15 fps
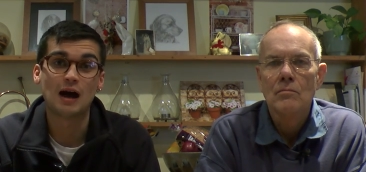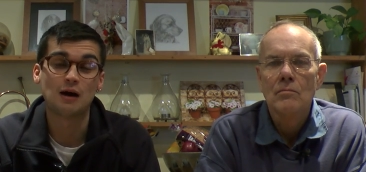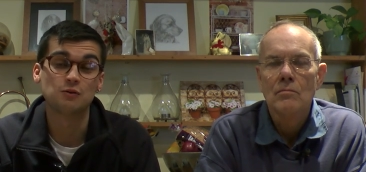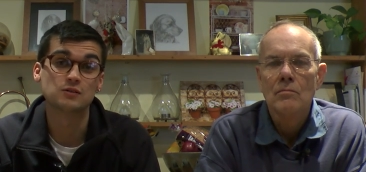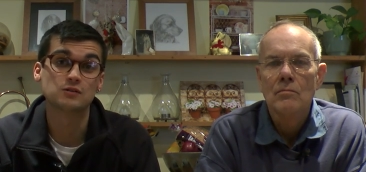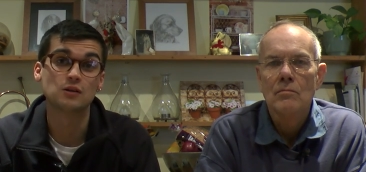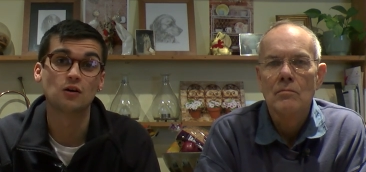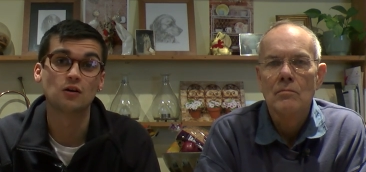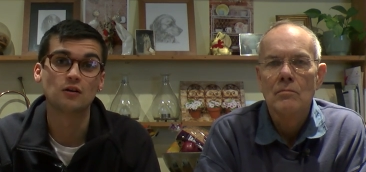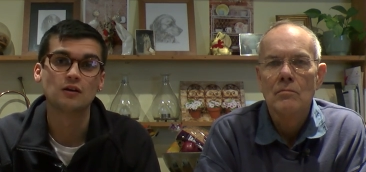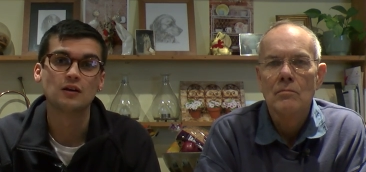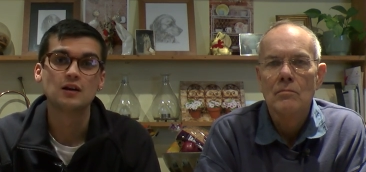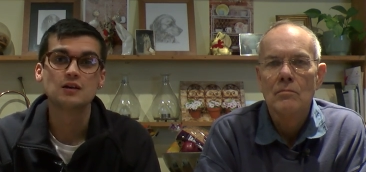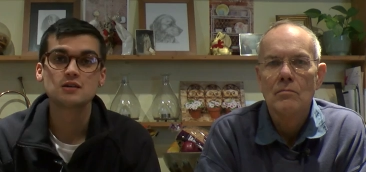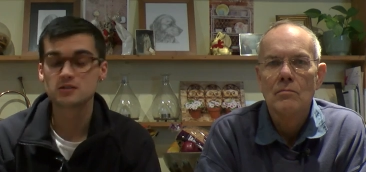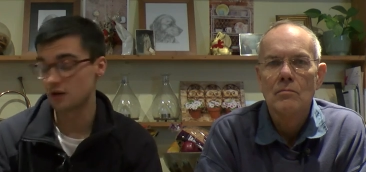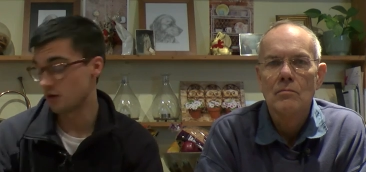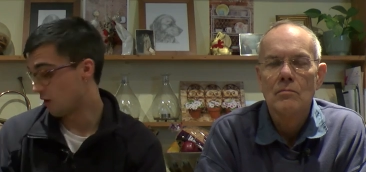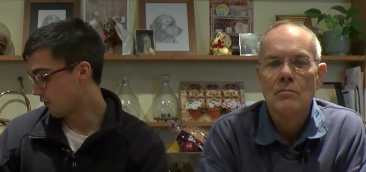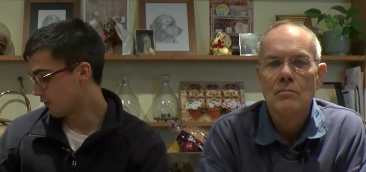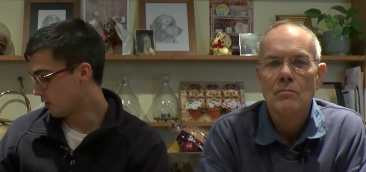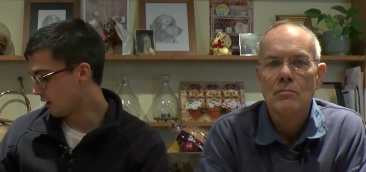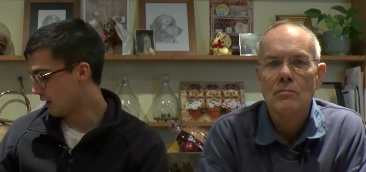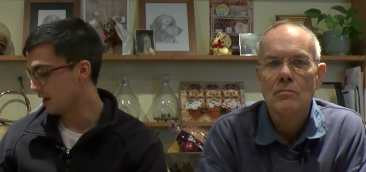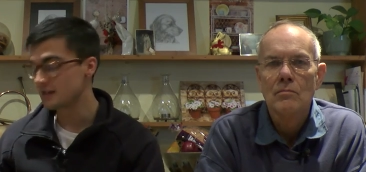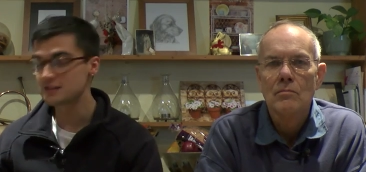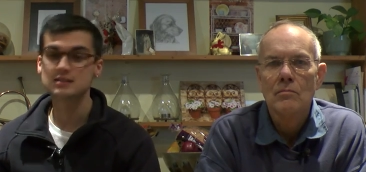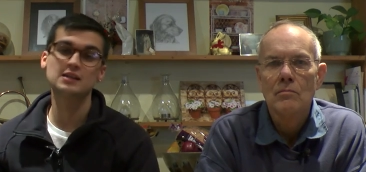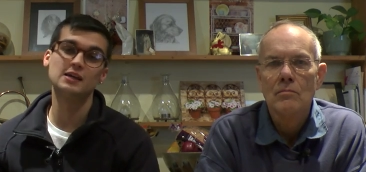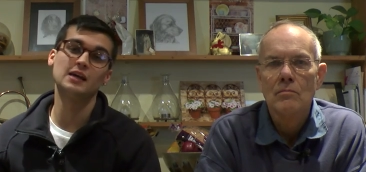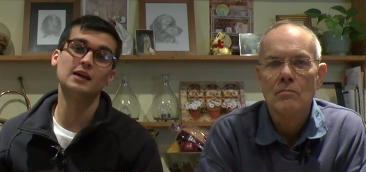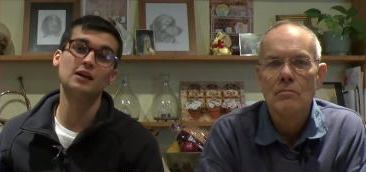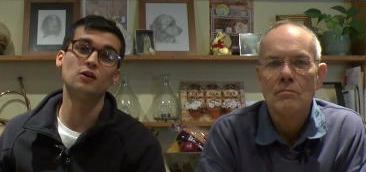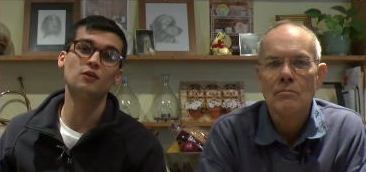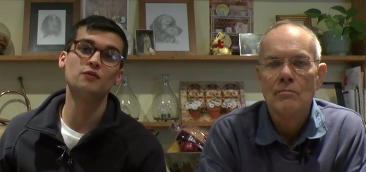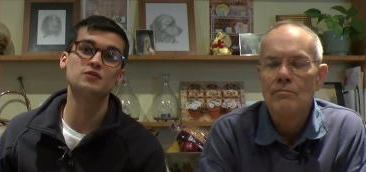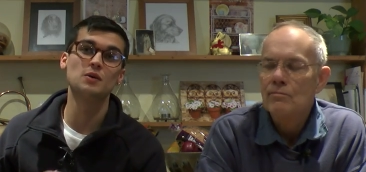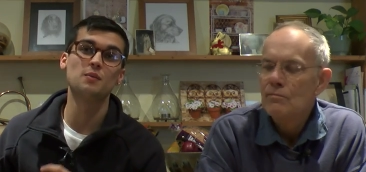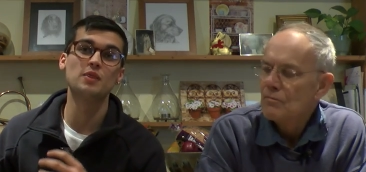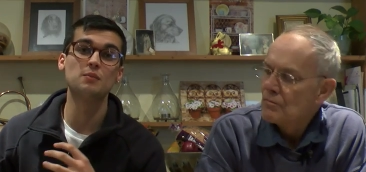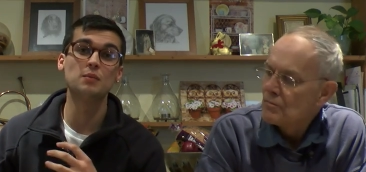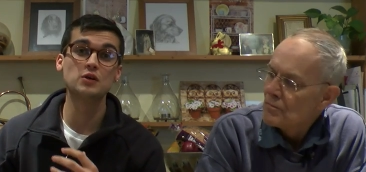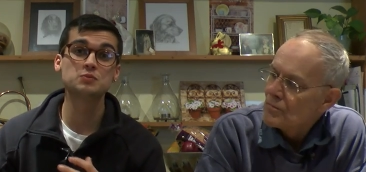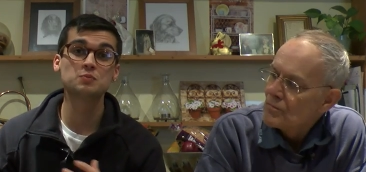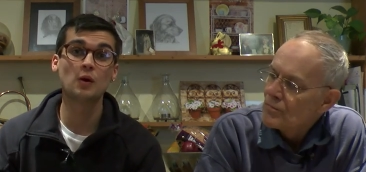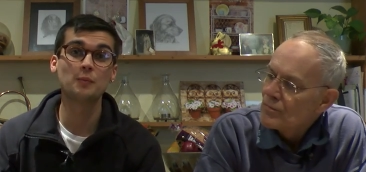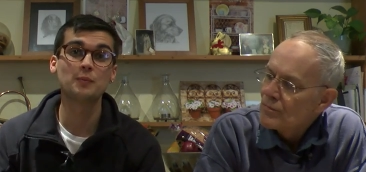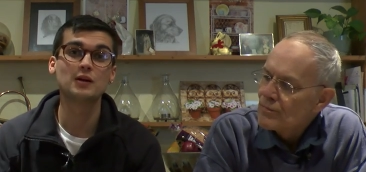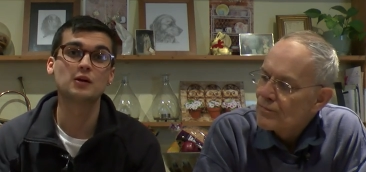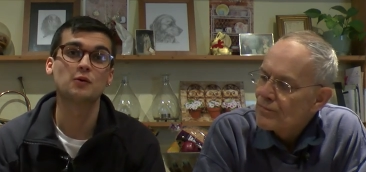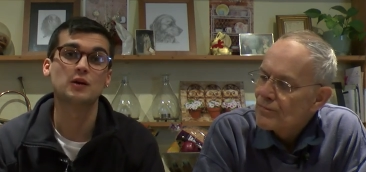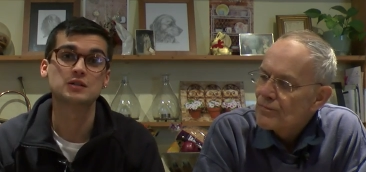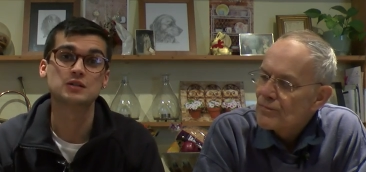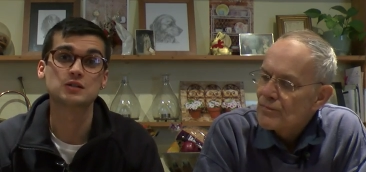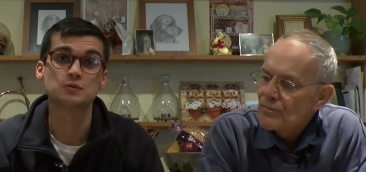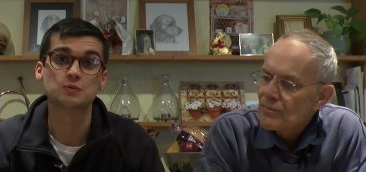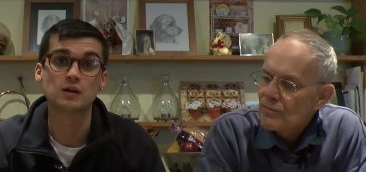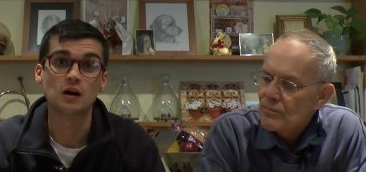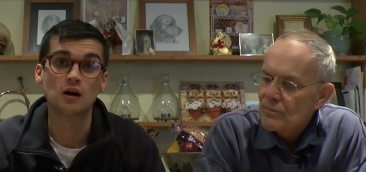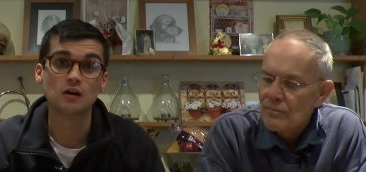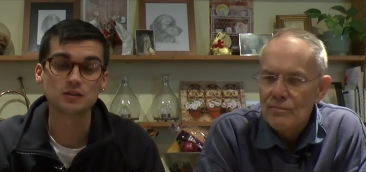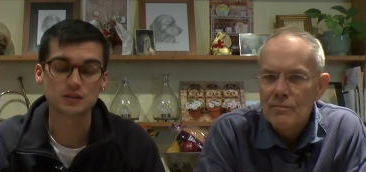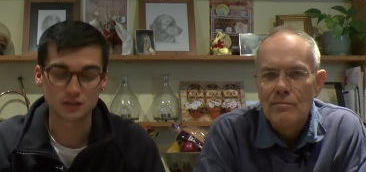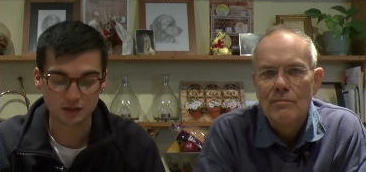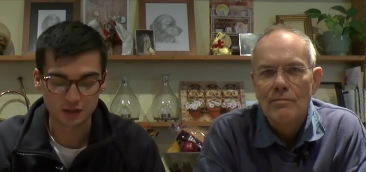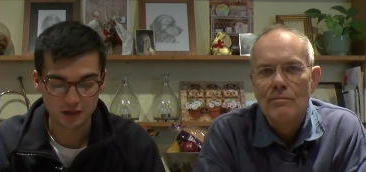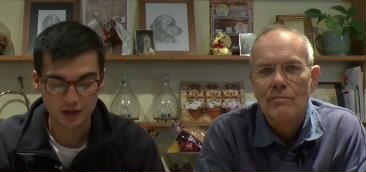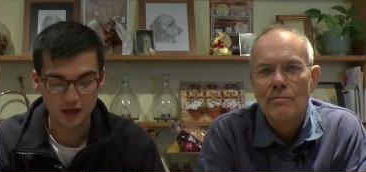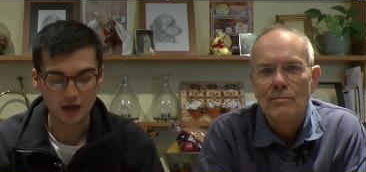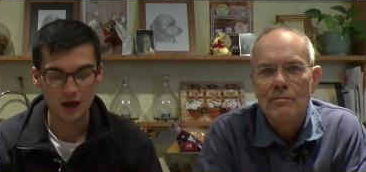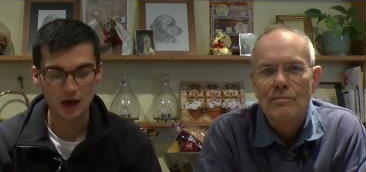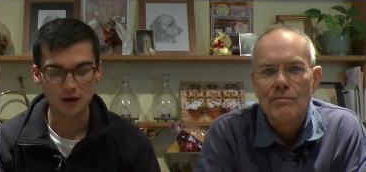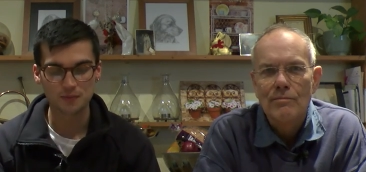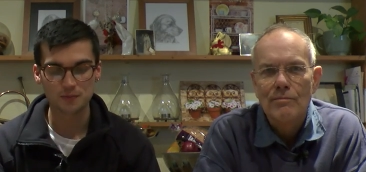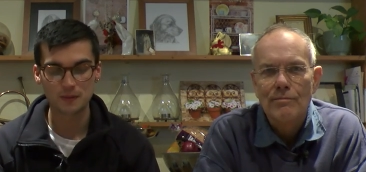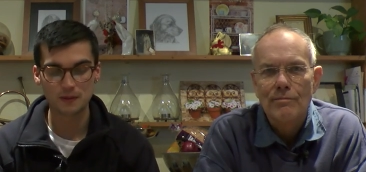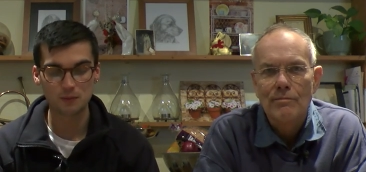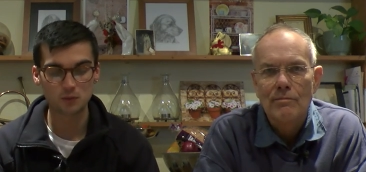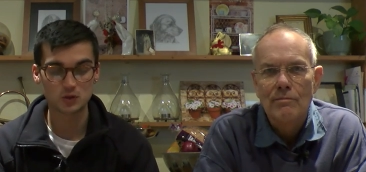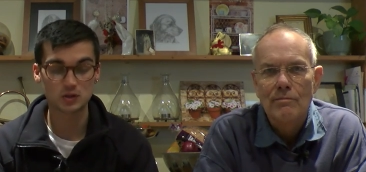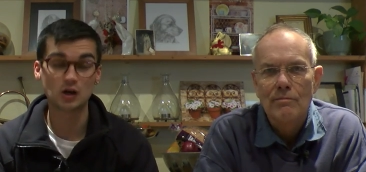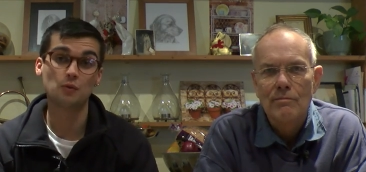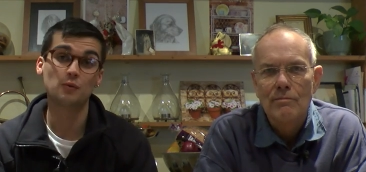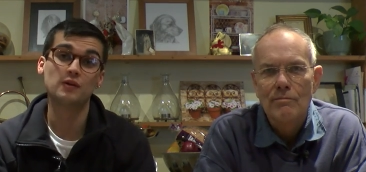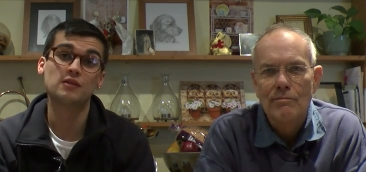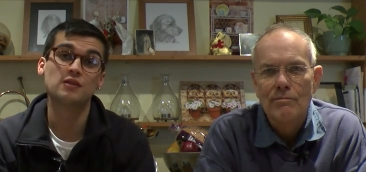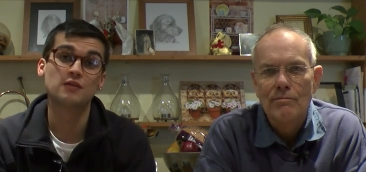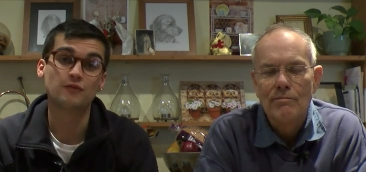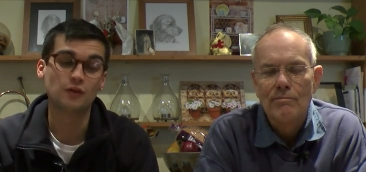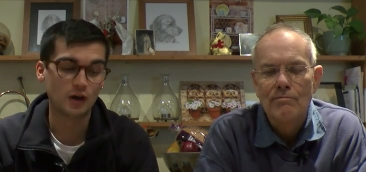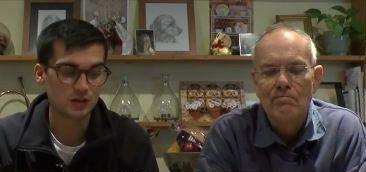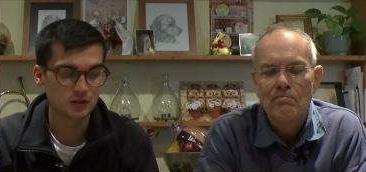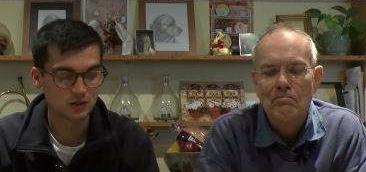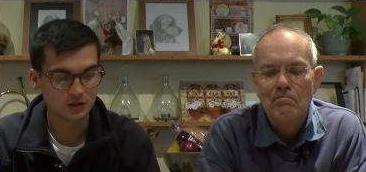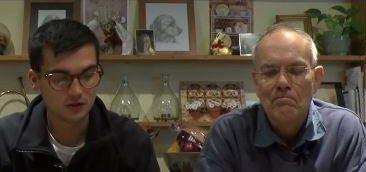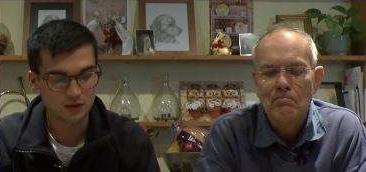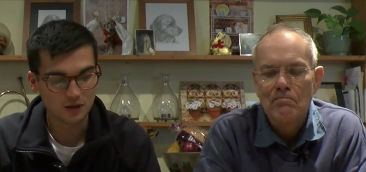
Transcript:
Speaker 1: hours long. So I've got a list here of some of the most popular questions we asked. And we'll start with the first